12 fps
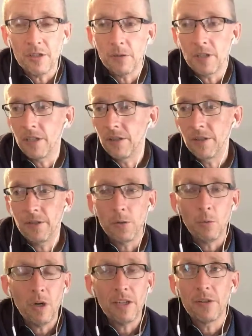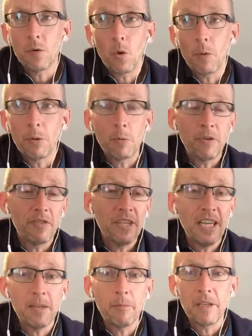to do what normally would have
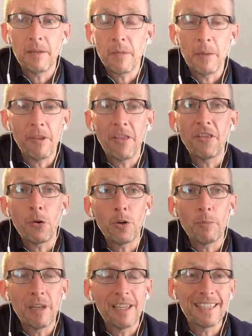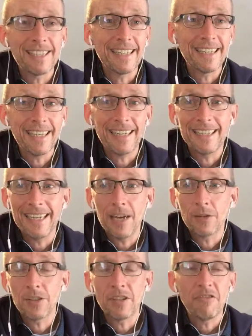taken me maybe 30 minutes and cut it
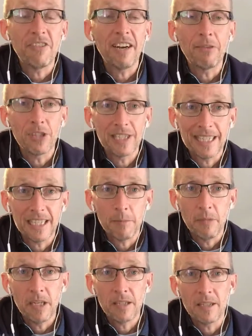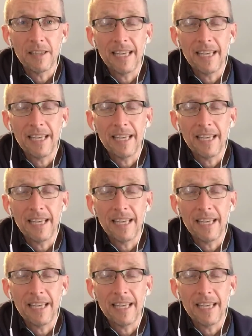down to 5 or 6 minutes,